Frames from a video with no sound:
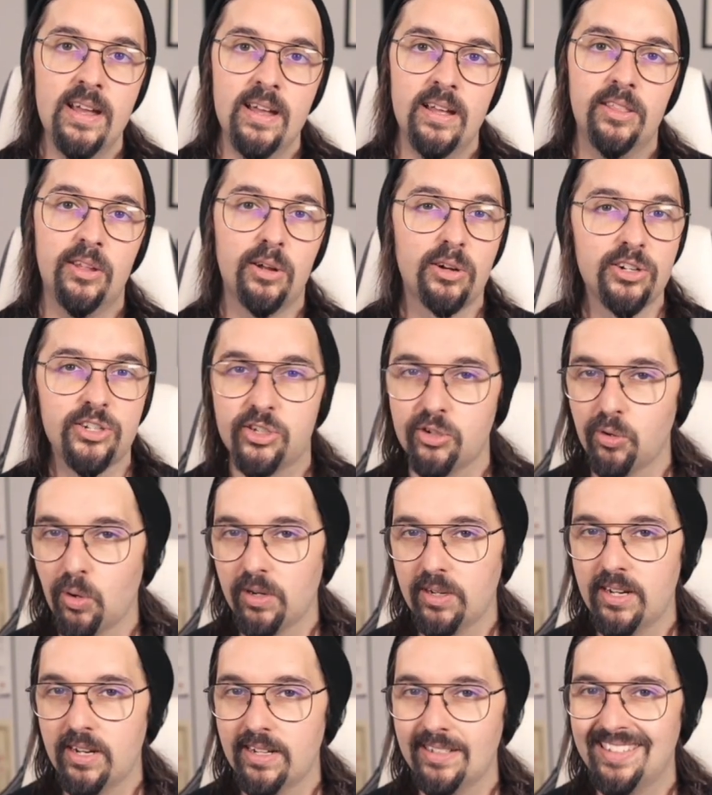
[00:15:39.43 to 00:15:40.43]
They're a
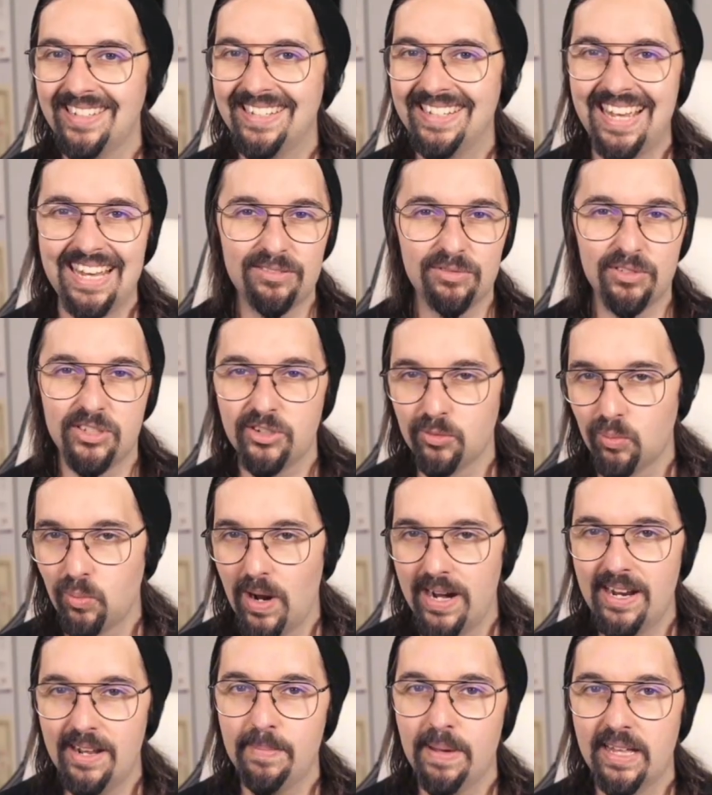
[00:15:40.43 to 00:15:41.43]
shortcut to get to
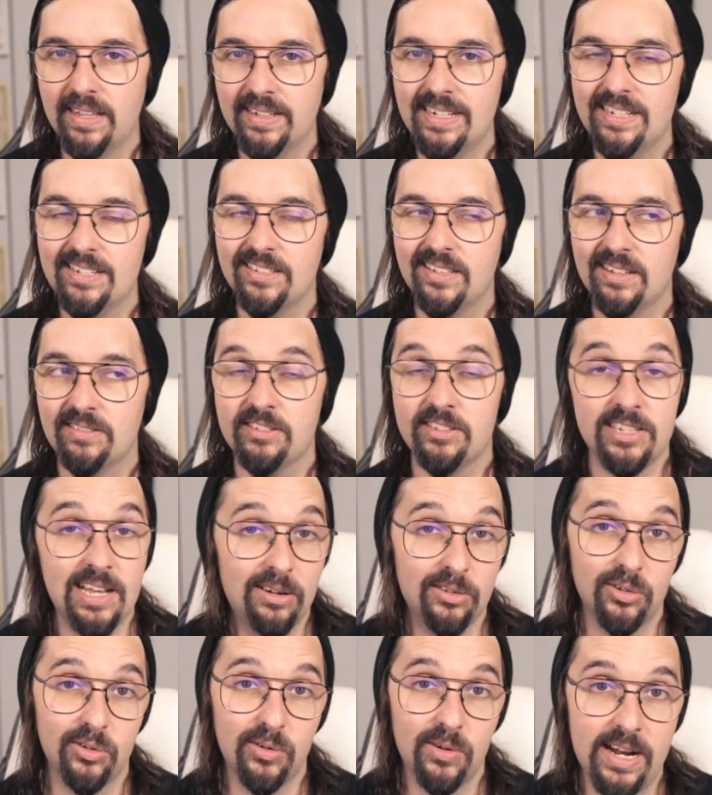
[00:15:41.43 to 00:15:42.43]
writing melodies that
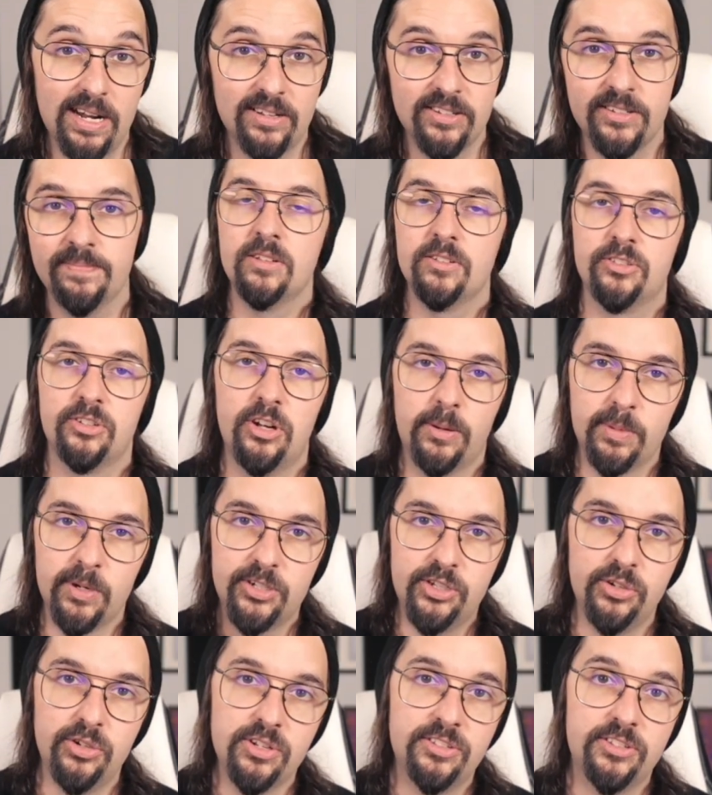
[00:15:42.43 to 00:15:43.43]
sound great. So number
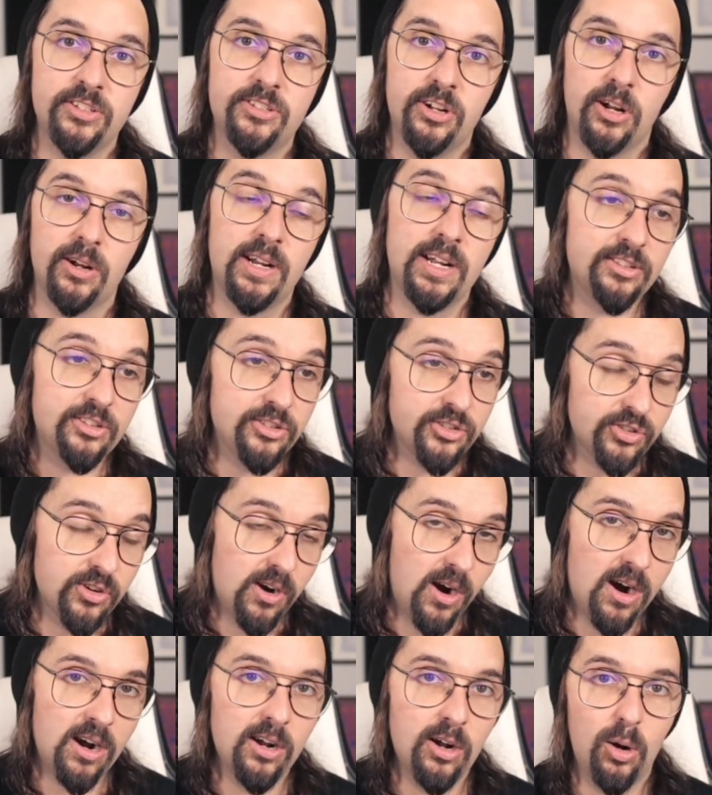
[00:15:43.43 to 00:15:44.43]
2 is to target
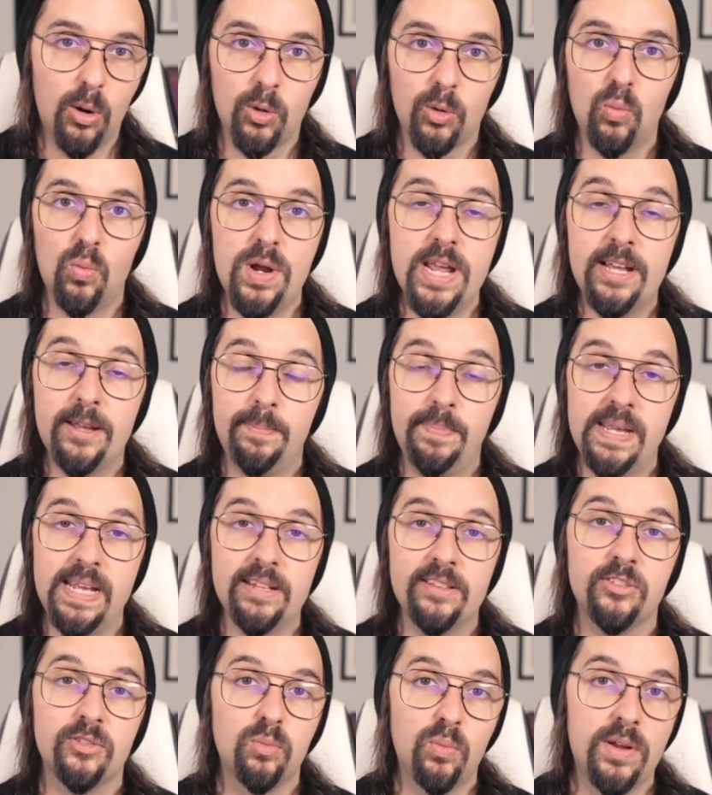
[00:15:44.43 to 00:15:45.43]
strong or weak
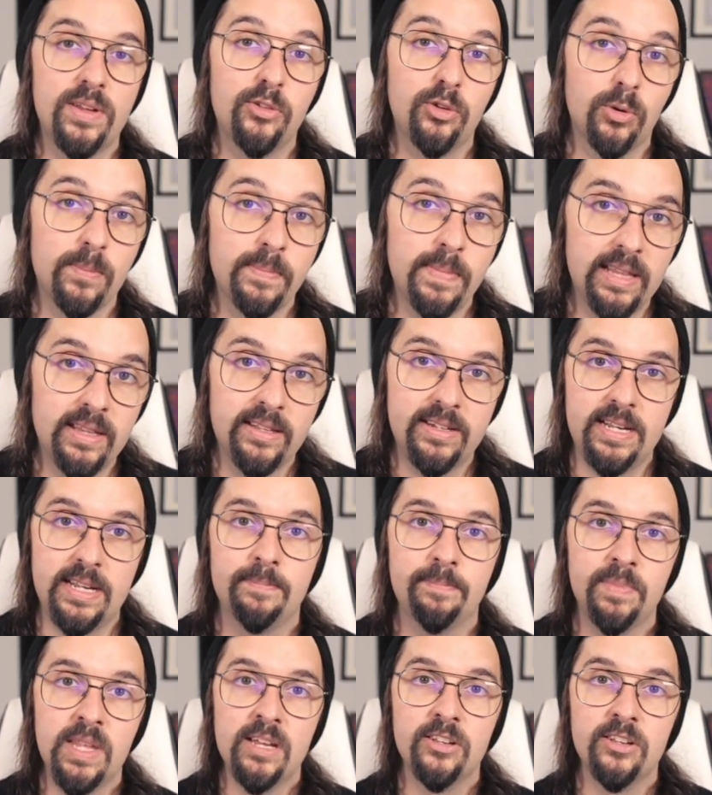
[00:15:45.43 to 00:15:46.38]
beats with your melody.